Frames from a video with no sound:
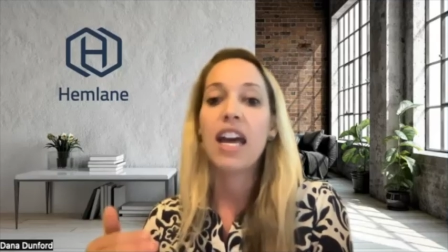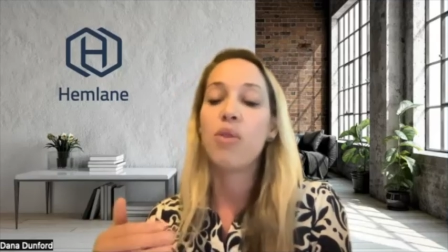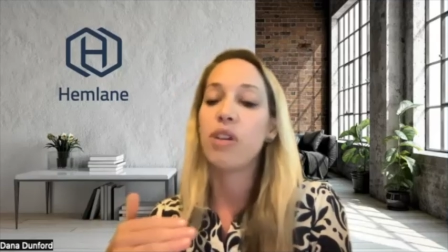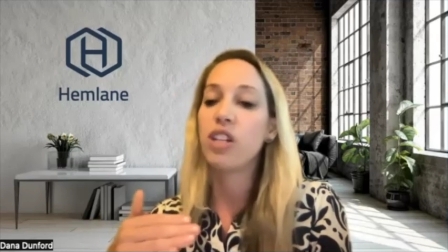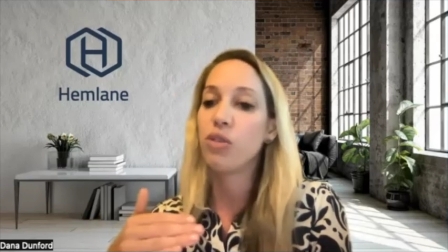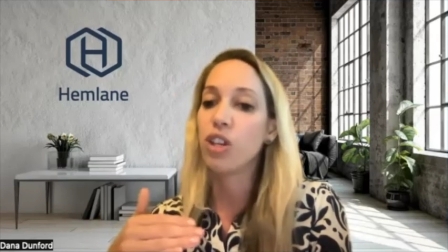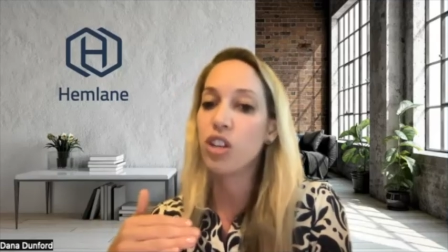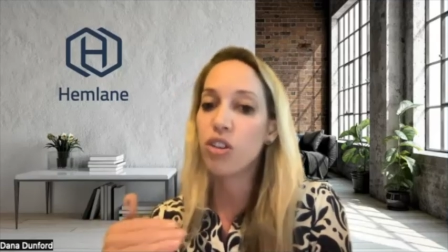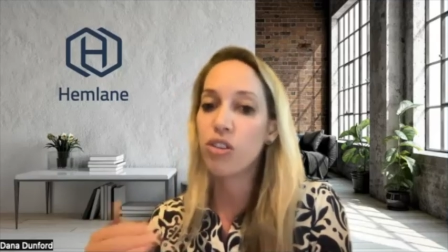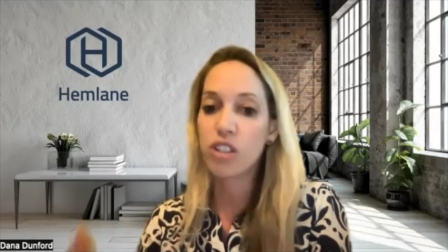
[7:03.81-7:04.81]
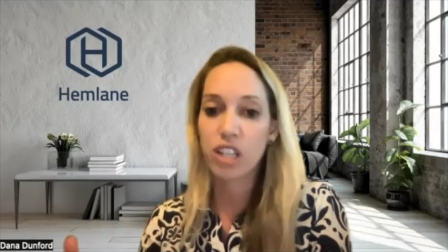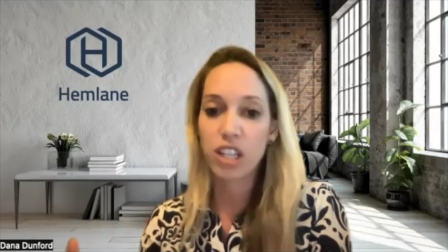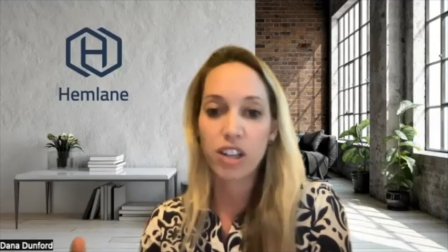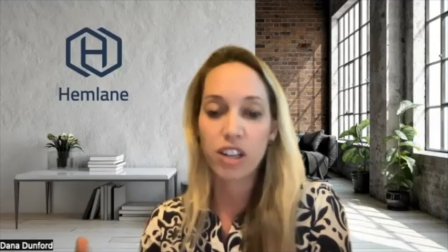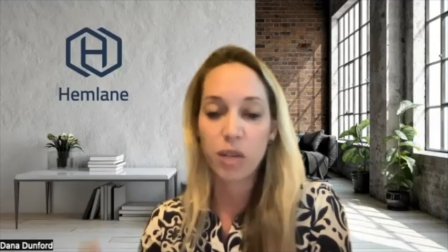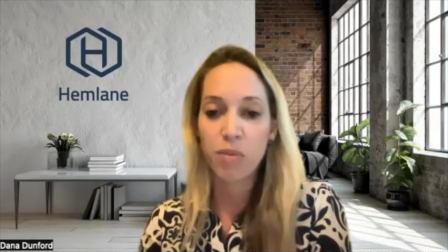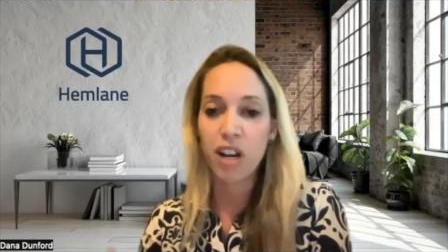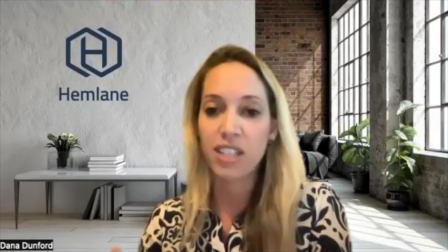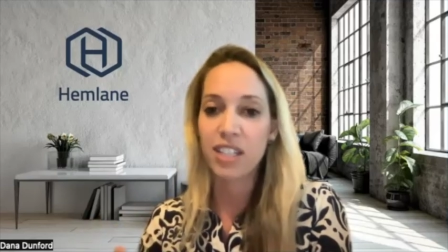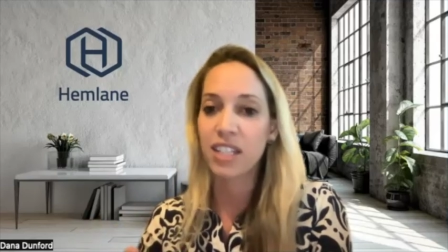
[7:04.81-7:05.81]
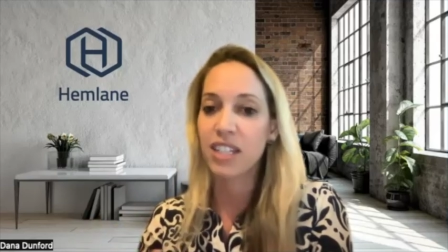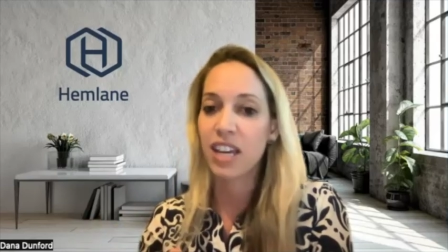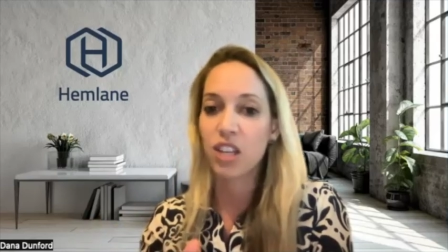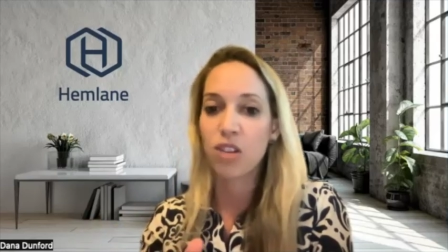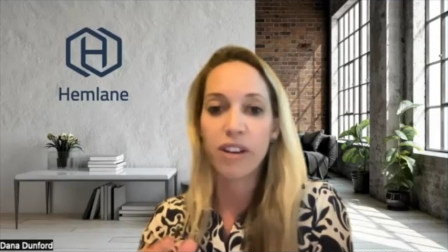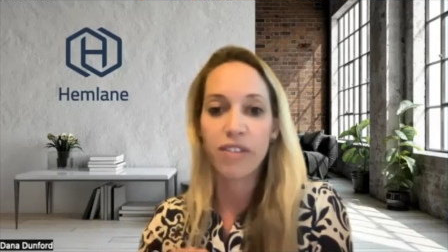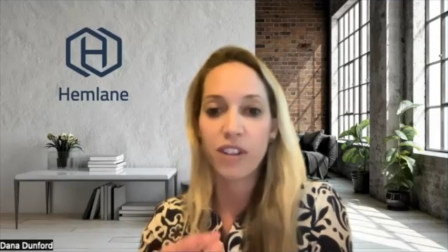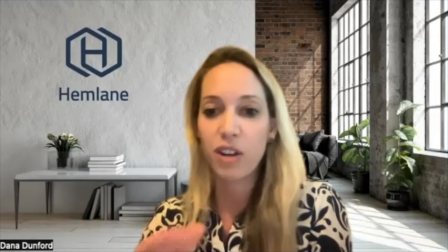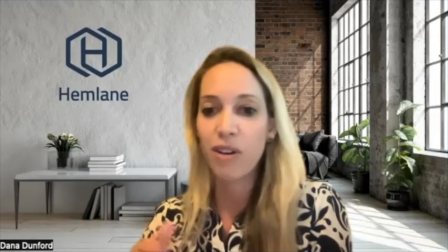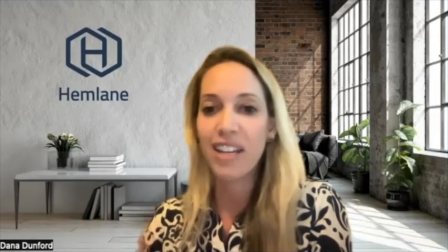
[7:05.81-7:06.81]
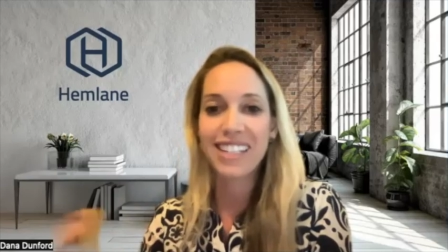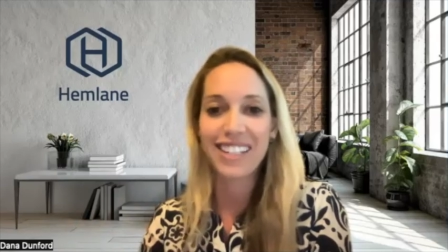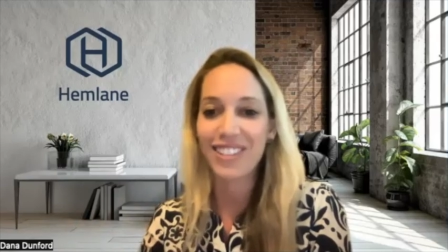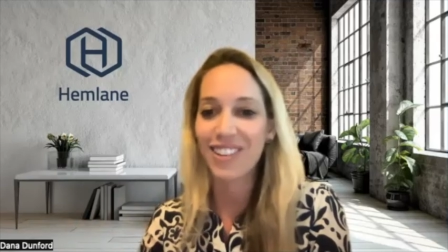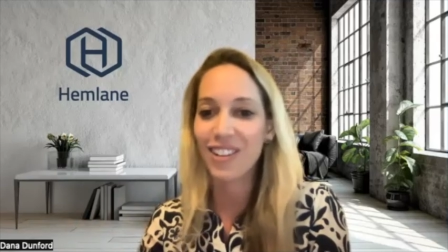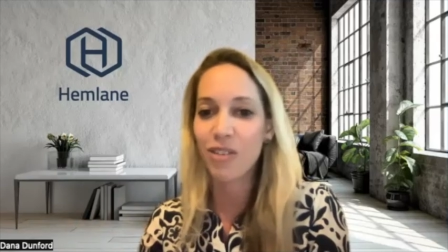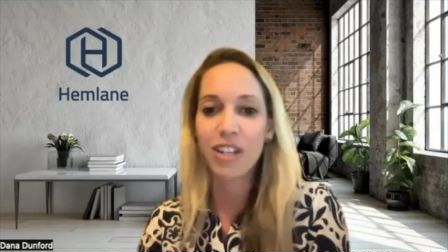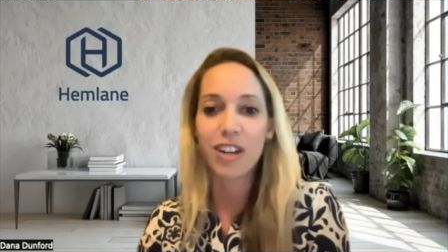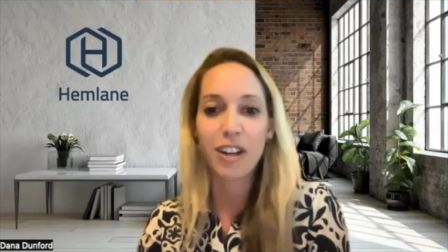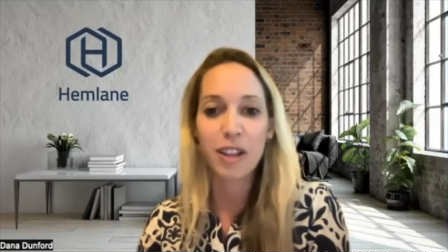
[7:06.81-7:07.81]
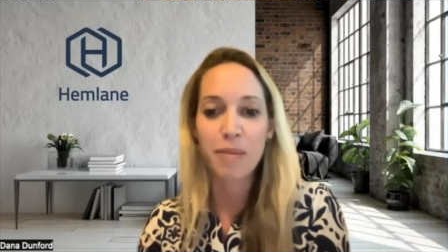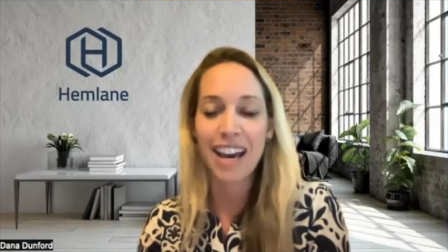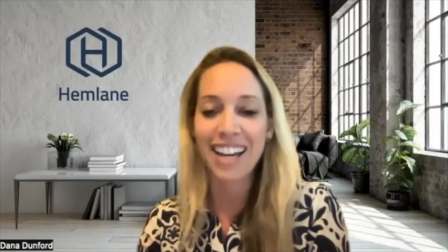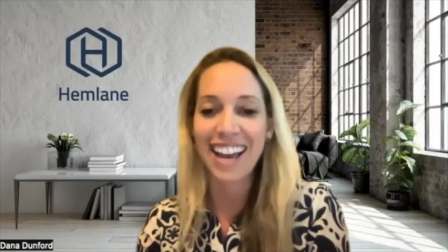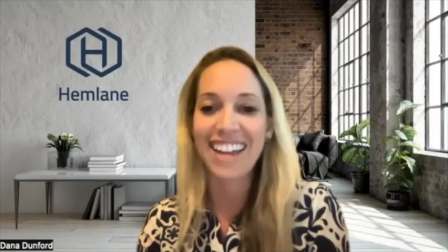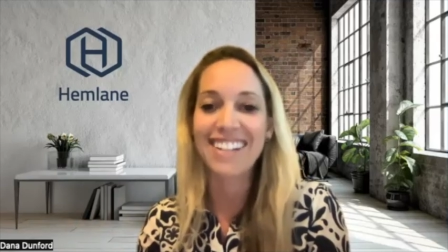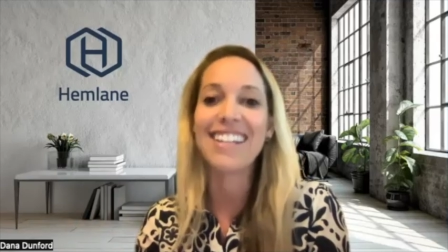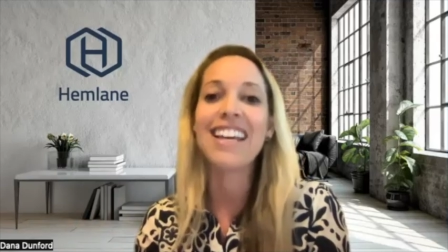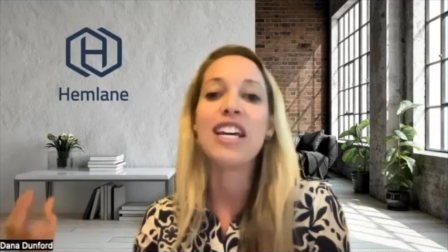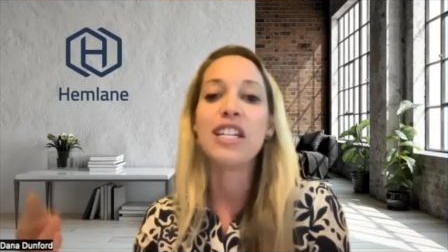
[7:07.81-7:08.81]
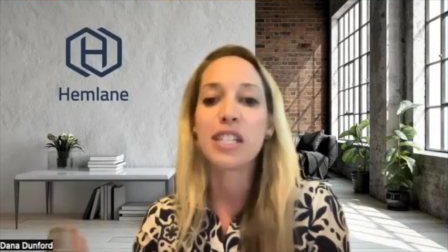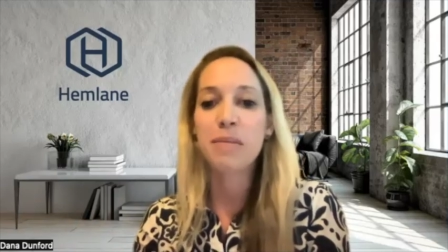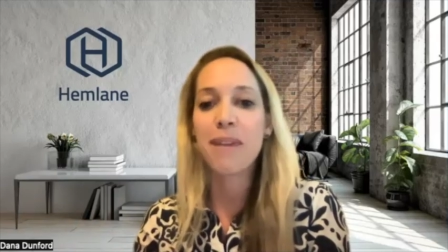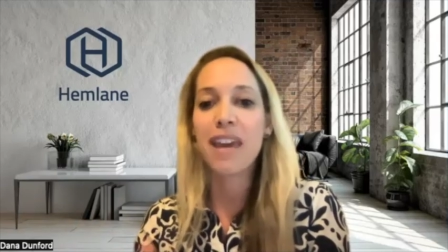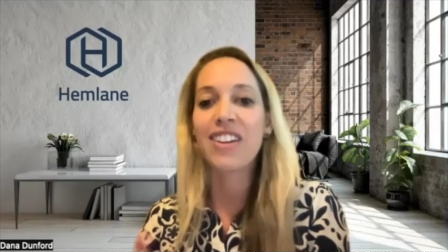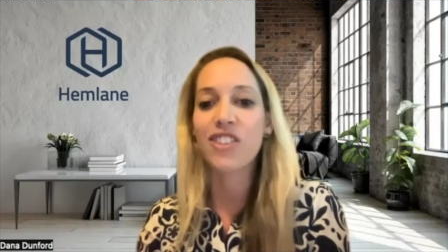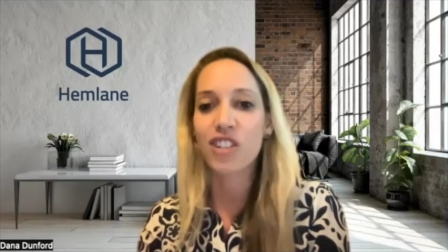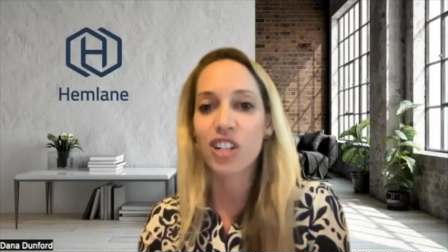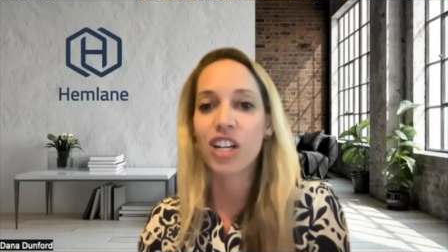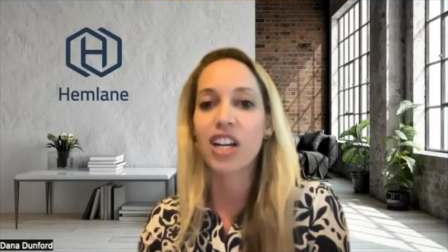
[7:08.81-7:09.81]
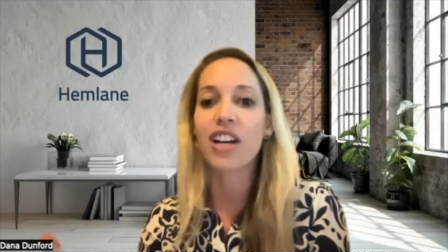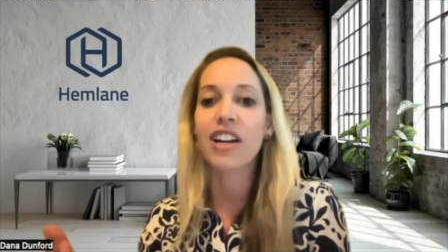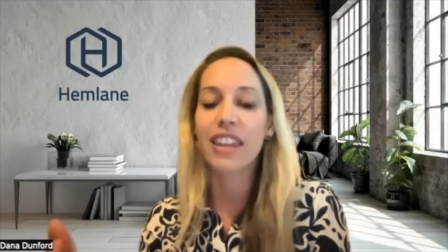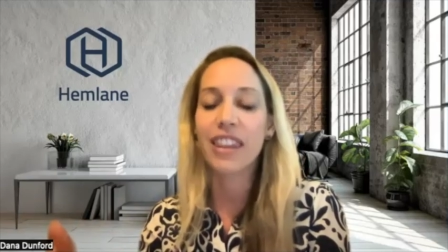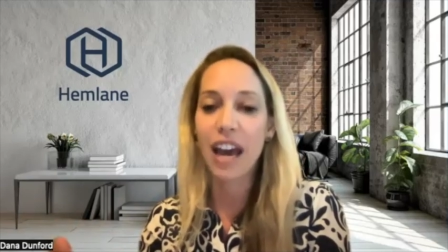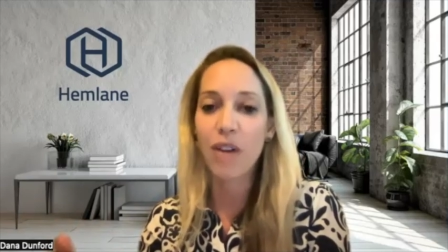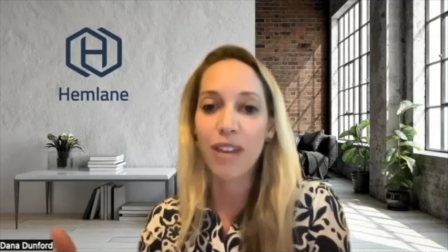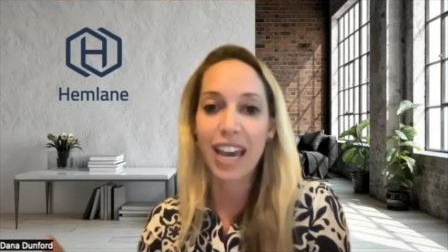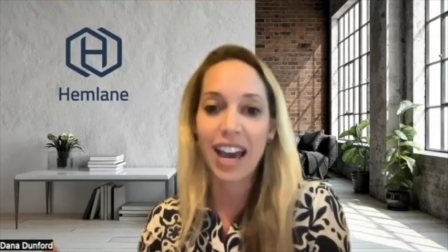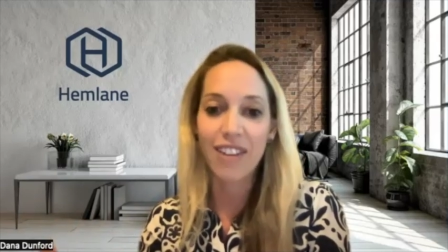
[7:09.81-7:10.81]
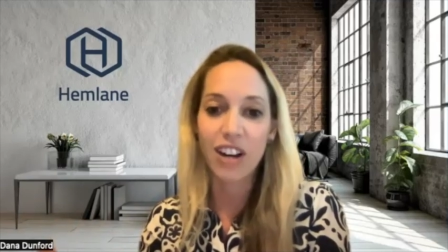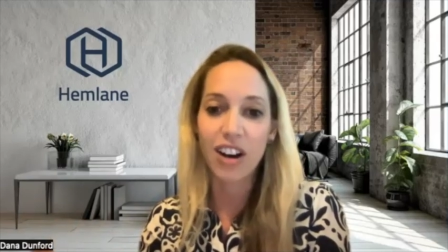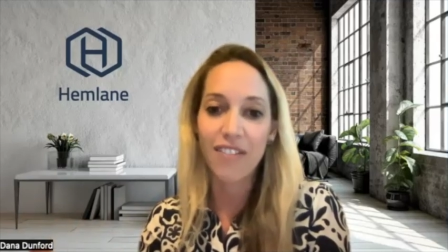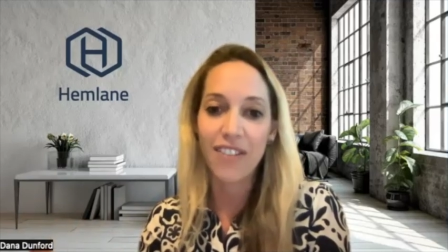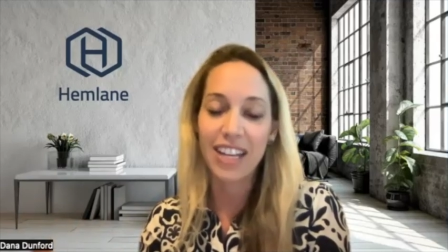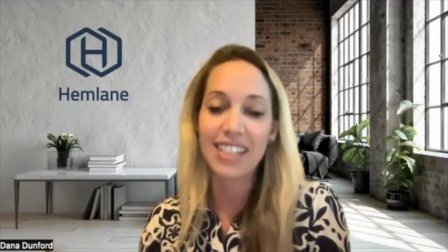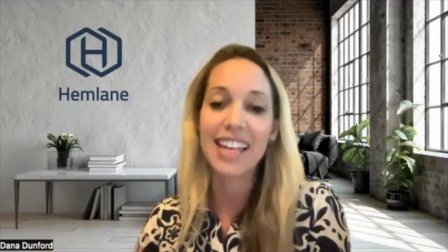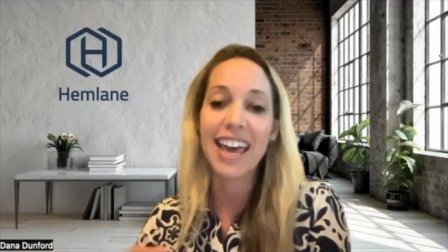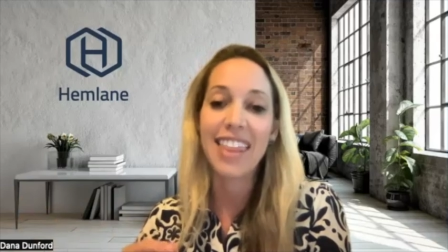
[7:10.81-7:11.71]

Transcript: And we do a huge security process that you have no idea it's all going on in the back end to make sure that we have a confidence.